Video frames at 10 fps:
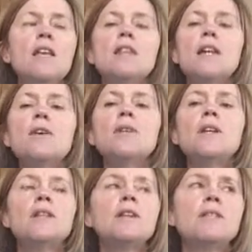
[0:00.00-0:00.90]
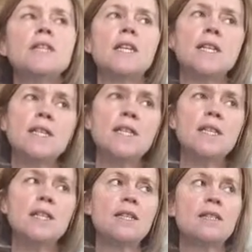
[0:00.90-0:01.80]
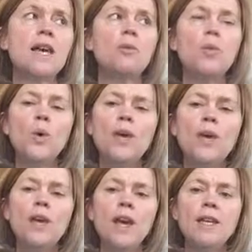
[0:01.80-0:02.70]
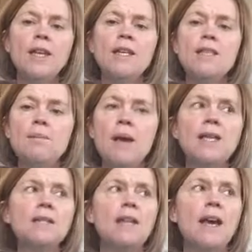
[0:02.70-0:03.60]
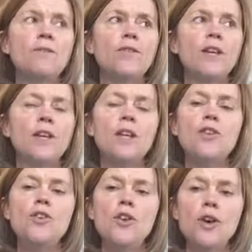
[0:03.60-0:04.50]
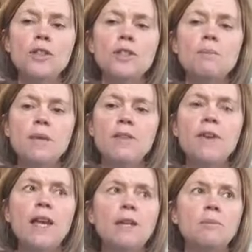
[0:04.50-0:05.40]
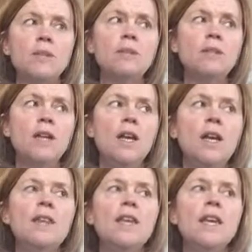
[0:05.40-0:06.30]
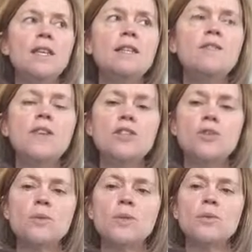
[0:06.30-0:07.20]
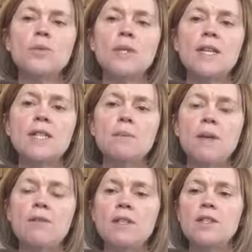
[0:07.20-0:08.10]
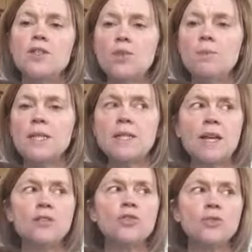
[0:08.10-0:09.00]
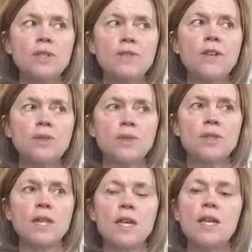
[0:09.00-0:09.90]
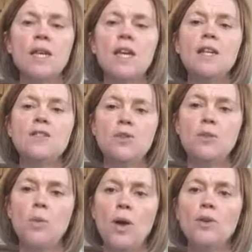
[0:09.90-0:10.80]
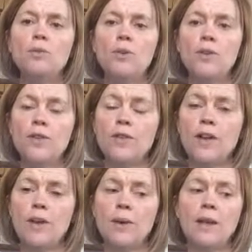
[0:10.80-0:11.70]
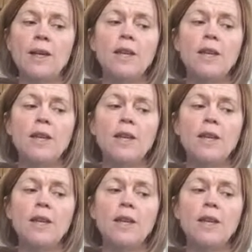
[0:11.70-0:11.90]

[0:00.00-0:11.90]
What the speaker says: The local authority considers that were an independent advocate not to be available, the individual would experience substantial difficulty in doing one or more of the following.